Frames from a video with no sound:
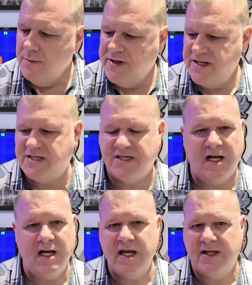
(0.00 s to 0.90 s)
But this is
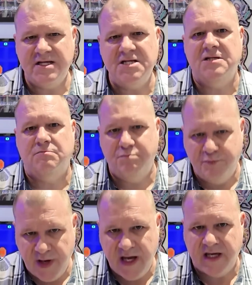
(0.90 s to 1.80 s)
a litre. This is
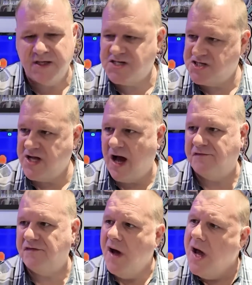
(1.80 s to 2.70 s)
big
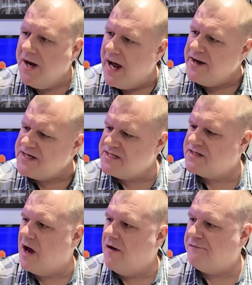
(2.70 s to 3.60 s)
stuff. Now, this
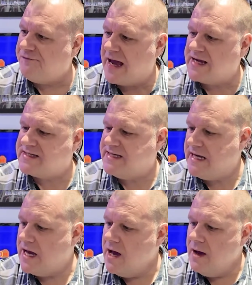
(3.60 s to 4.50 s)
is a
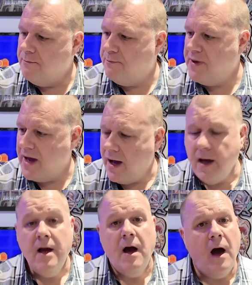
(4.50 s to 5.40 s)
Faxe beer.
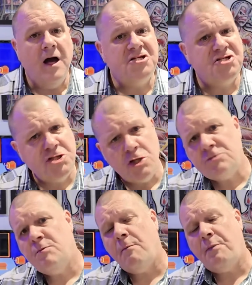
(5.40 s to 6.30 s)

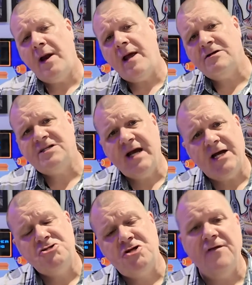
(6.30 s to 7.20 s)
Excuse my
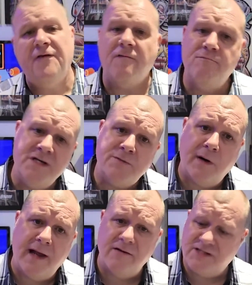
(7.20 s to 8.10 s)
pronunciation if I've
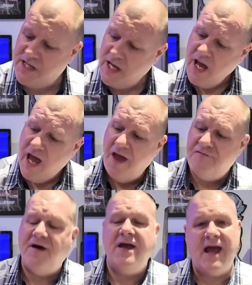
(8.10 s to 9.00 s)
mispronounced it.
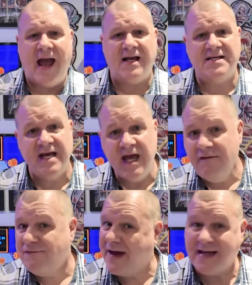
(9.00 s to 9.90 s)

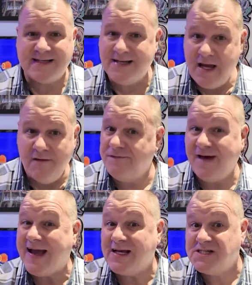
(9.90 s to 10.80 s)
Faxe,
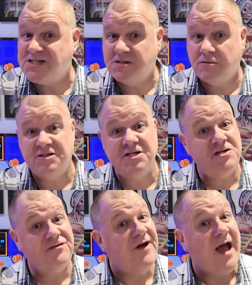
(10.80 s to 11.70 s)
Faxe, or is it
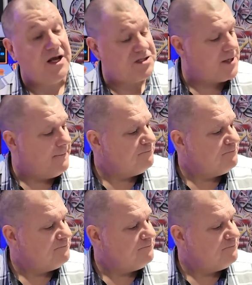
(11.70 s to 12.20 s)
just Faxe?